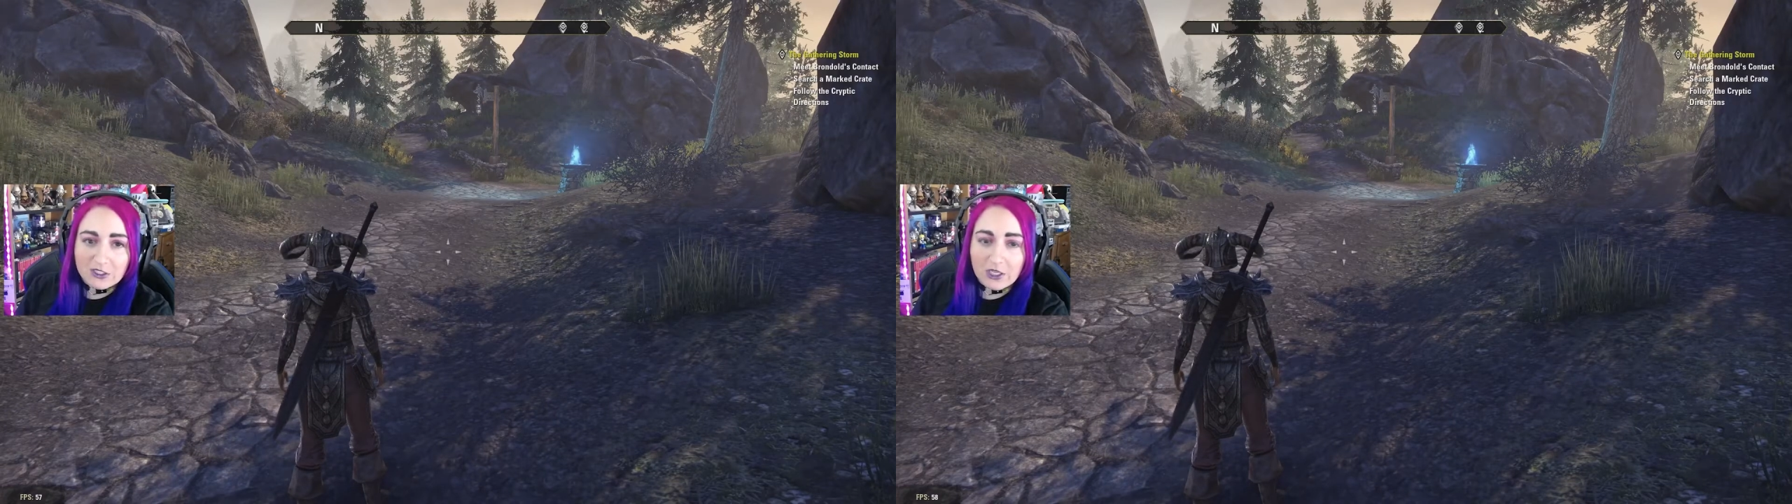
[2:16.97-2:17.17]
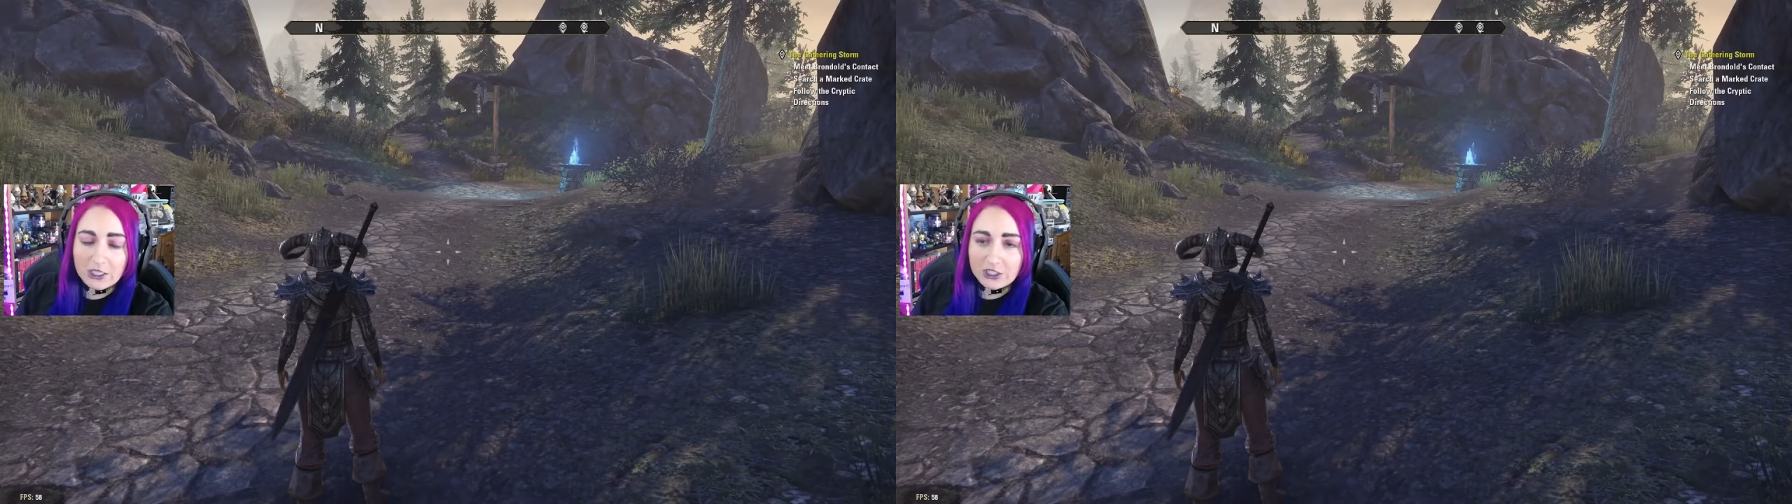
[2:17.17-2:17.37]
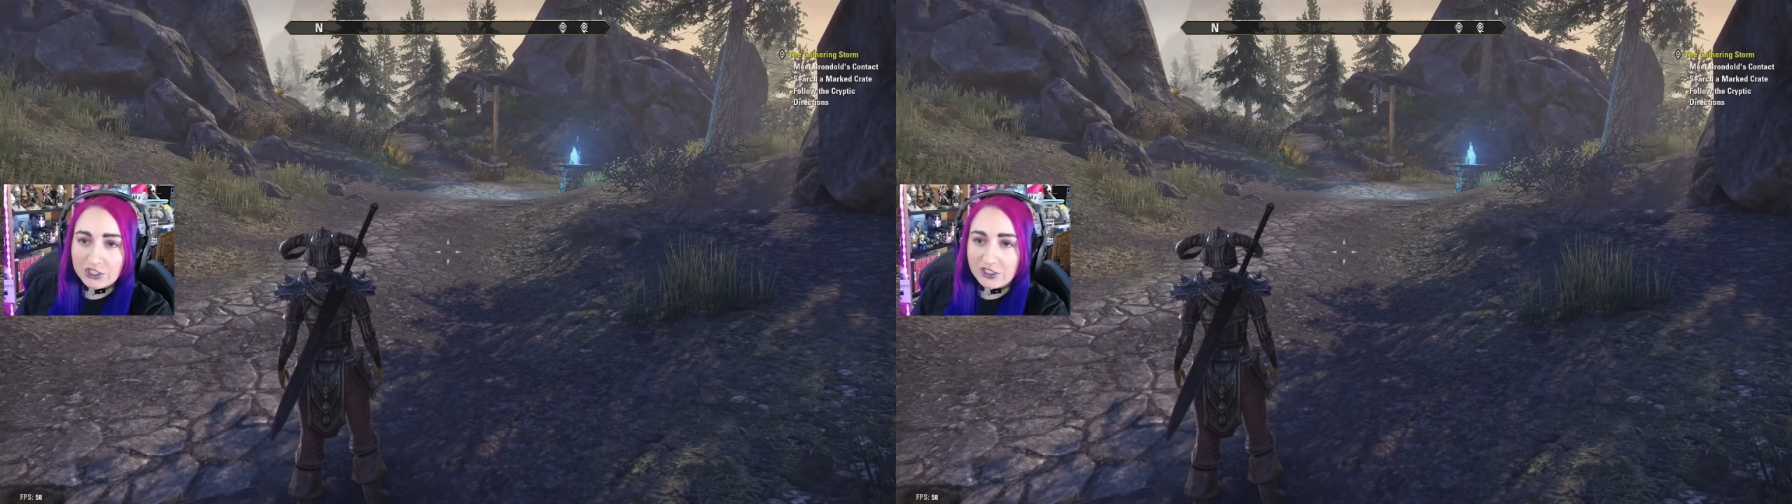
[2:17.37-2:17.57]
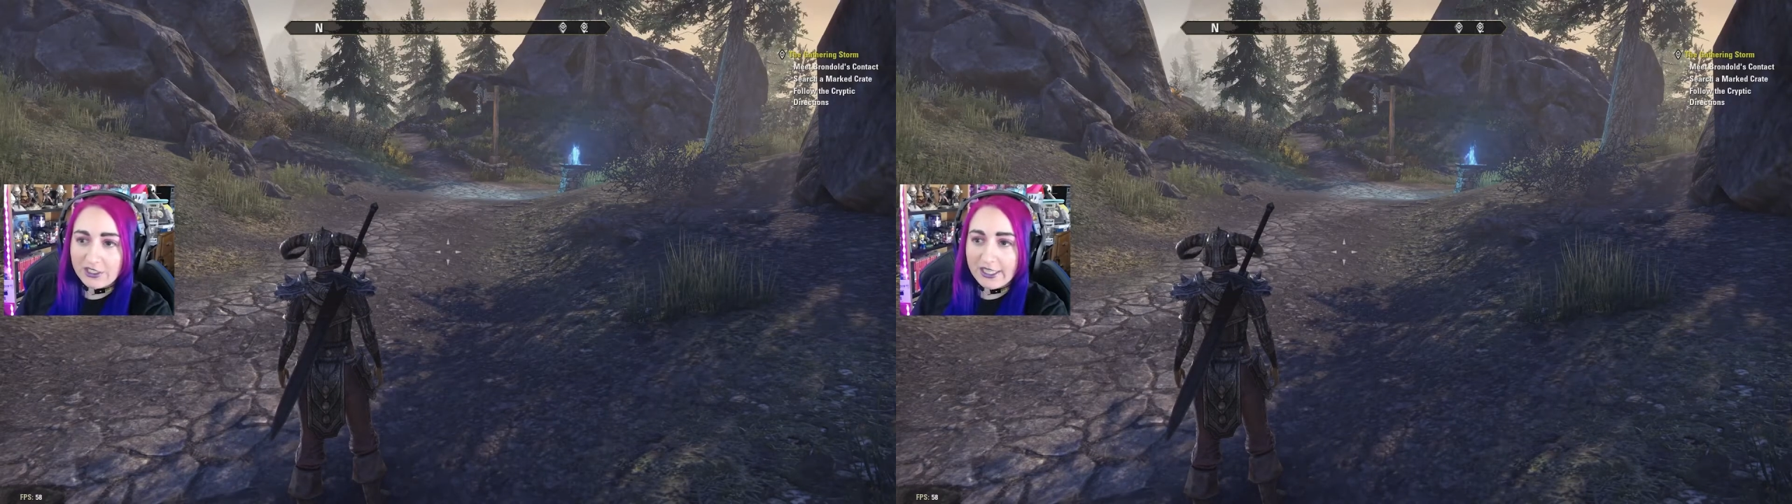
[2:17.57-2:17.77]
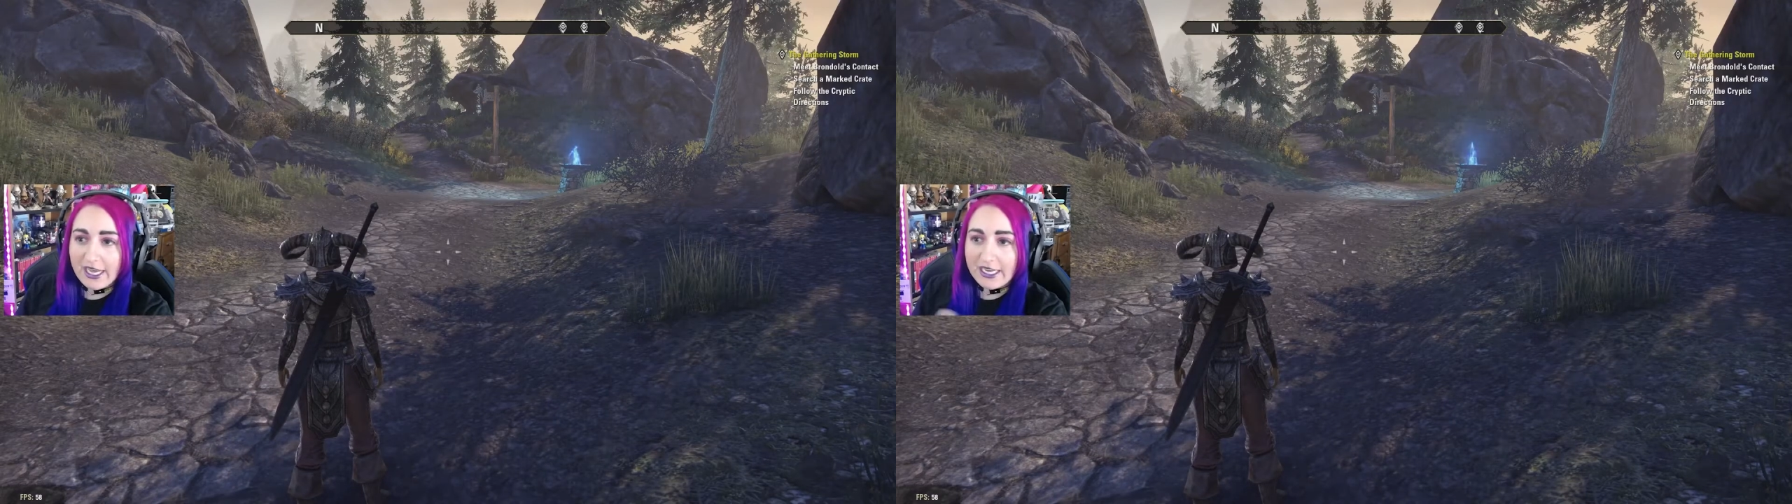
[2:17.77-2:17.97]
launched so
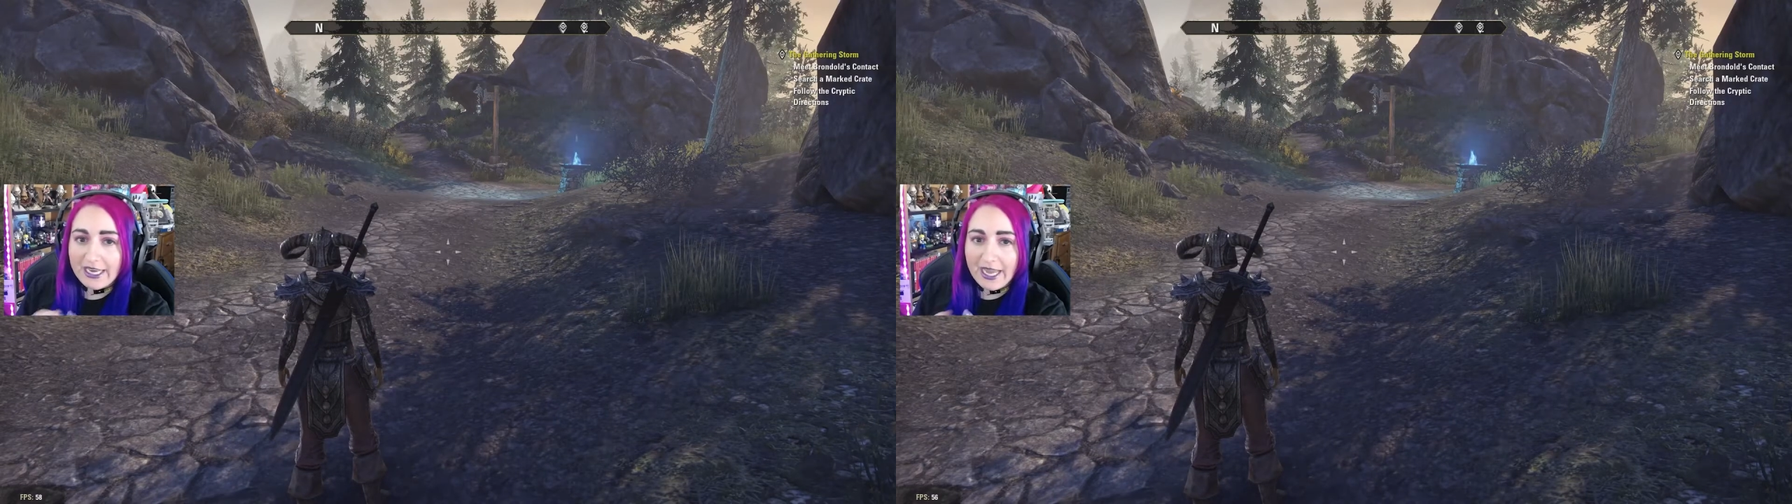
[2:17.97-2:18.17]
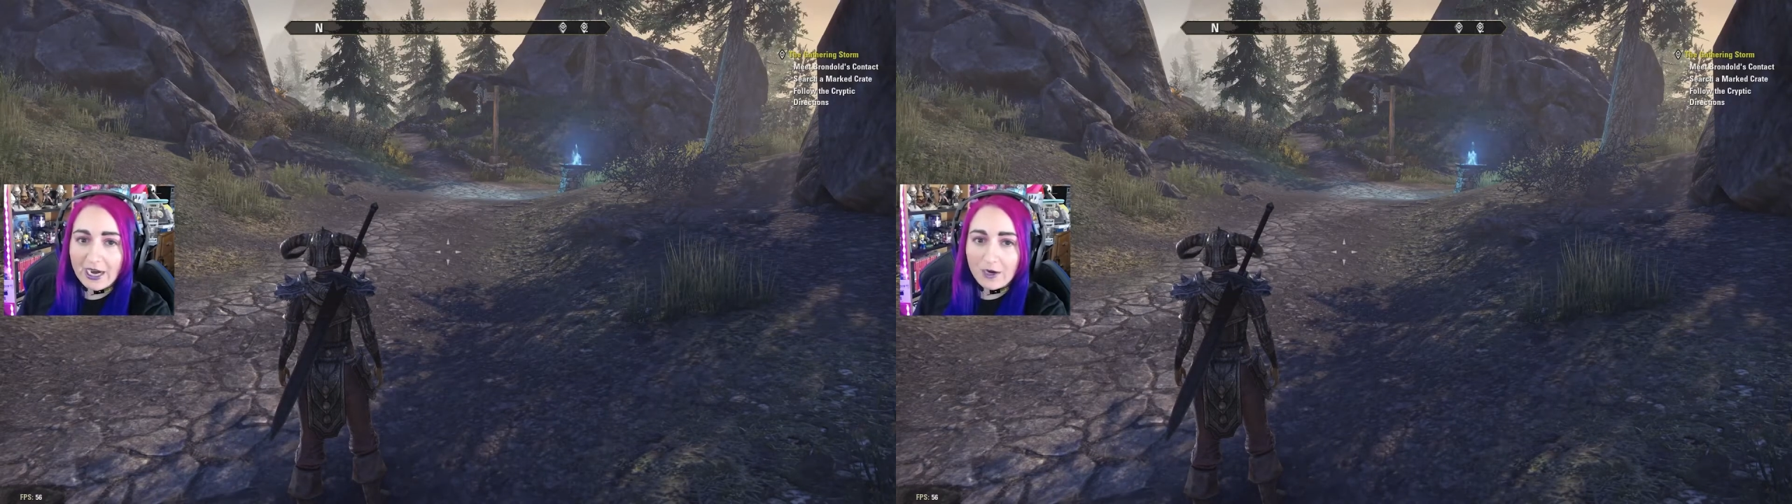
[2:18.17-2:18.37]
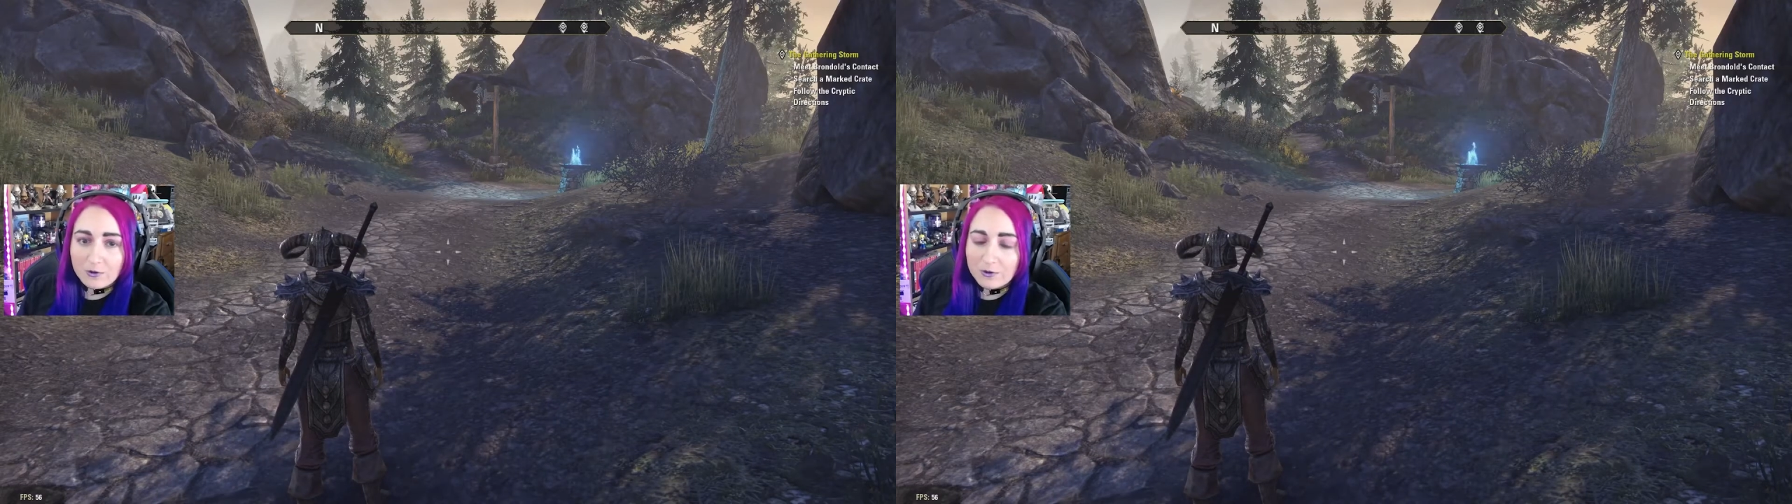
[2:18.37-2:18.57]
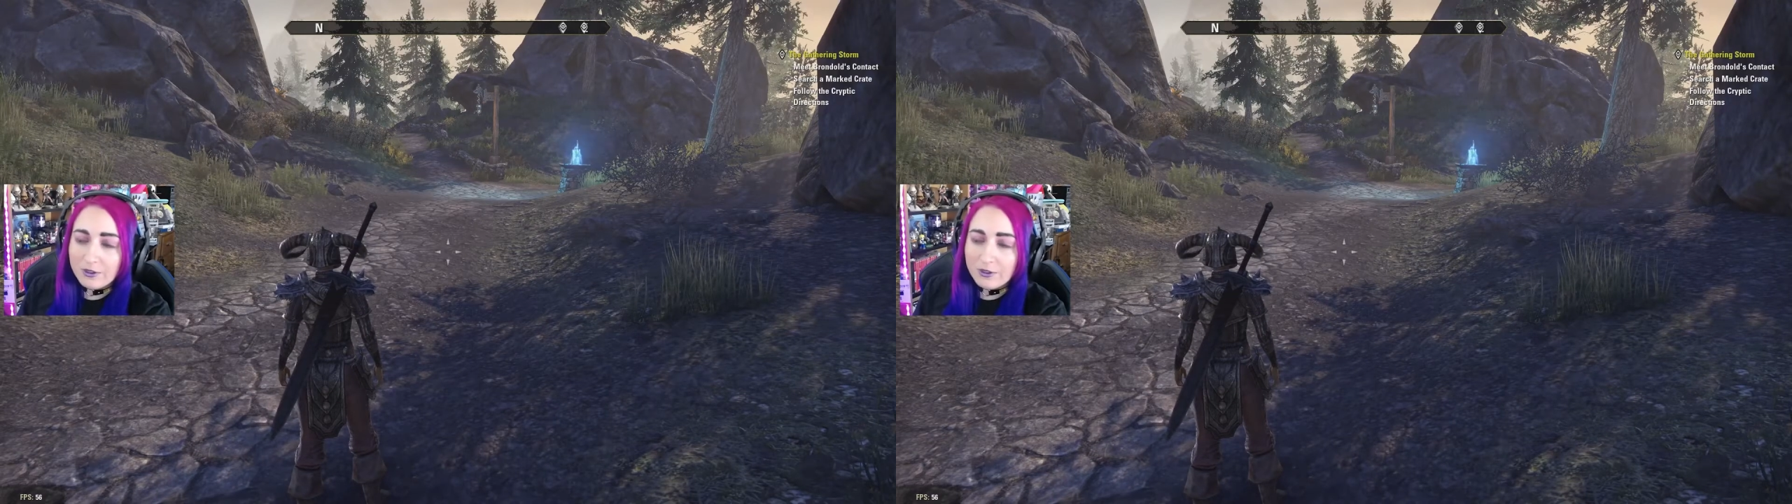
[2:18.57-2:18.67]
that now